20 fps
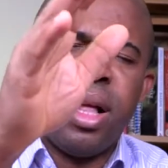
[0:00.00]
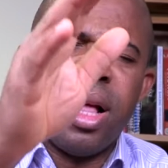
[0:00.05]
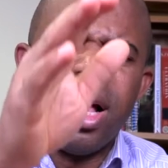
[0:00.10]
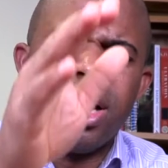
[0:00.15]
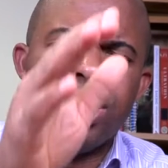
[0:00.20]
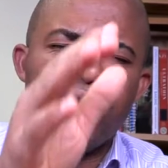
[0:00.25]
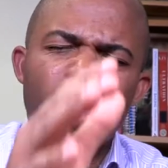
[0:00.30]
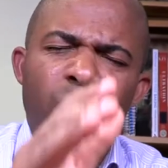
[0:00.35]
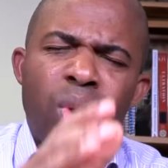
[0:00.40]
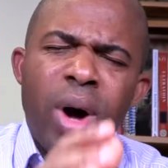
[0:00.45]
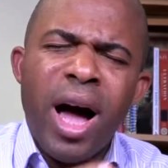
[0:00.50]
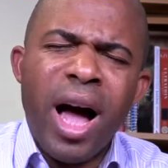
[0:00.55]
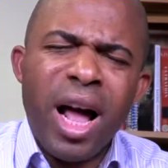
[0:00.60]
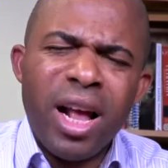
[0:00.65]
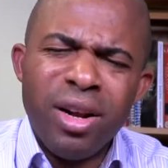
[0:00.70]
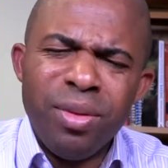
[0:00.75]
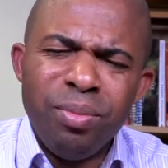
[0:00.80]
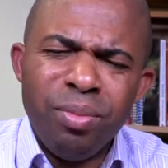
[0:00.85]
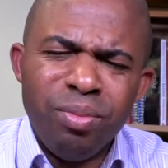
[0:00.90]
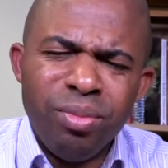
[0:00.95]
And so
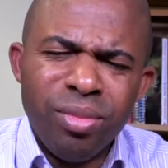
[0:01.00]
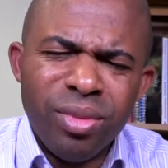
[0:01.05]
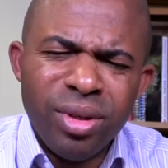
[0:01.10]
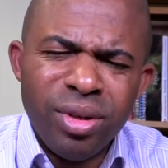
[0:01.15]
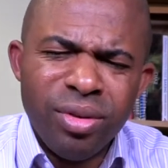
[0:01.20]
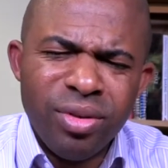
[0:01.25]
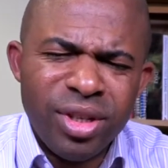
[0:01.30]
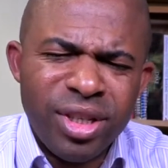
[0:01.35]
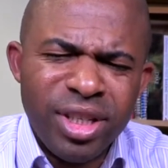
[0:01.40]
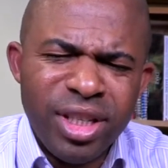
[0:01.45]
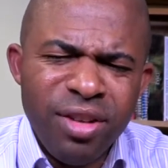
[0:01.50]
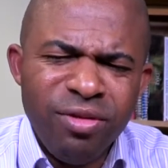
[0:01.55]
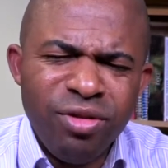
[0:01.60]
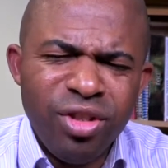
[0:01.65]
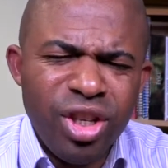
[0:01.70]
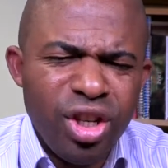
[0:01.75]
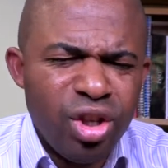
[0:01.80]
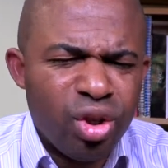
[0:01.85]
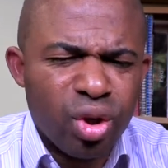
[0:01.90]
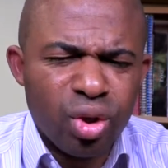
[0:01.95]
I receive
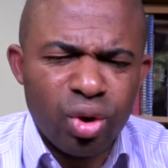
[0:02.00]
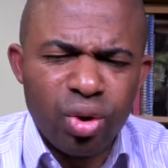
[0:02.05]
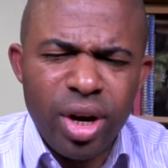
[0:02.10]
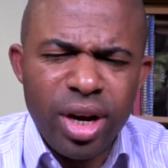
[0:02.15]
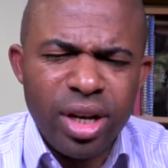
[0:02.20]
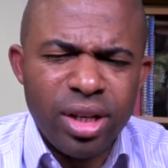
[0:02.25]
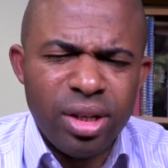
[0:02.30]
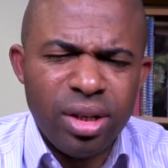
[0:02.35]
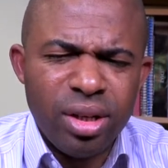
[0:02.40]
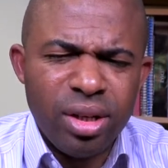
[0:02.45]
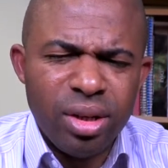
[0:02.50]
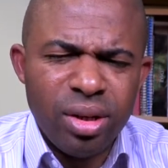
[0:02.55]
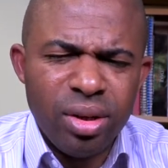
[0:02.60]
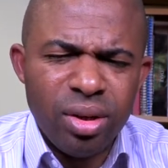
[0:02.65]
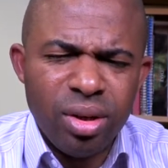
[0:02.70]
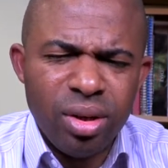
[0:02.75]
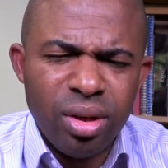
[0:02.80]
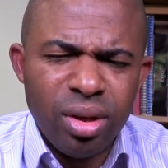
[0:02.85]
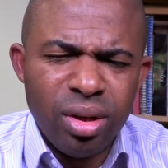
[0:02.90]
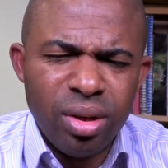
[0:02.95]
Jesus Christ
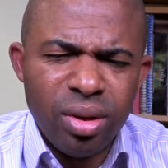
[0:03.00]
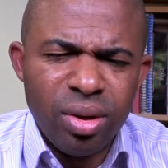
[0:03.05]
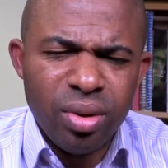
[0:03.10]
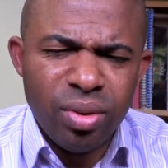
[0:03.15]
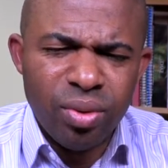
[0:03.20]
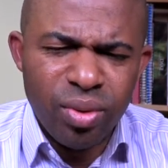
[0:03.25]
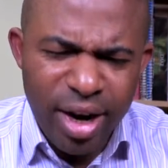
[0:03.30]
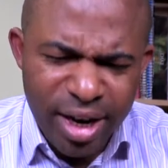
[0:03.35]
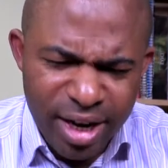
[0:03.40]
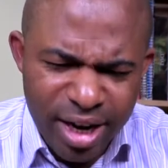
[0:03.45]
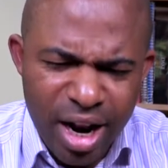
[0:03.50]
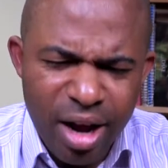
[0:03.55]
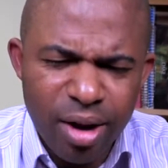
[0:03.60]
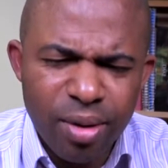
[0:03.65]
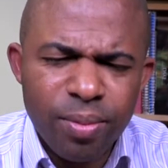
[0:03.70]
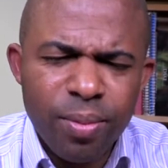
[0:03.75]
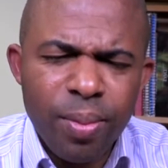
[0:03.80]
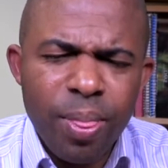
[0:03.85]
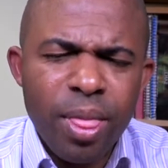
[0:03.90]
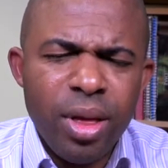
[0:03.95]
right now
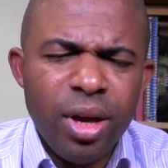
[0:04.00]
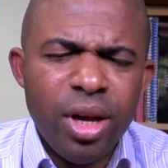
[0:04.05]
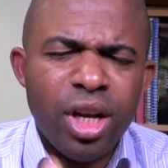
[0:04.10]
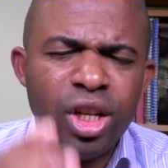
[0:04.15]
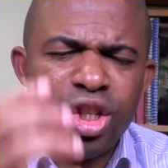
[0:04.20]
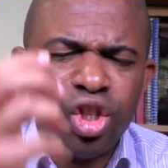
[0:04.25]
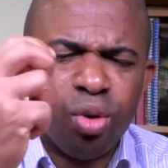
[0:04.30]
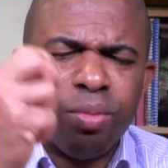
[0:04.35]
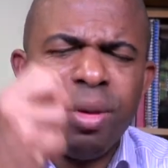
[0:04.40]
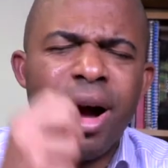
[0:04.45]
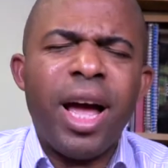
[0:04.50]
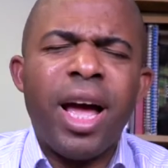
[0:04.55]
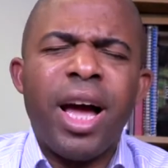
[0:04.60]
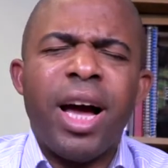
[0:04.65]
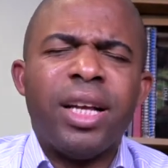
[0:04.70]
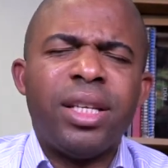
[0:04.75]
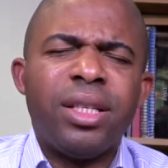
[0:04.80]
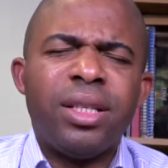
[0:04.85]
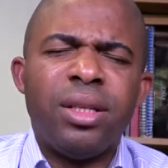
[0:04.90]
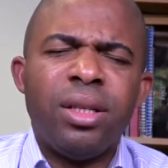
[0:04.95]
into my
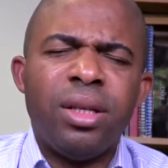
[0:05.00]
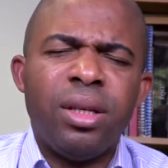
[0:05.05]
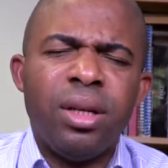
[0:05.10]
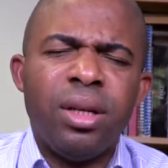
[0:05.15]
heart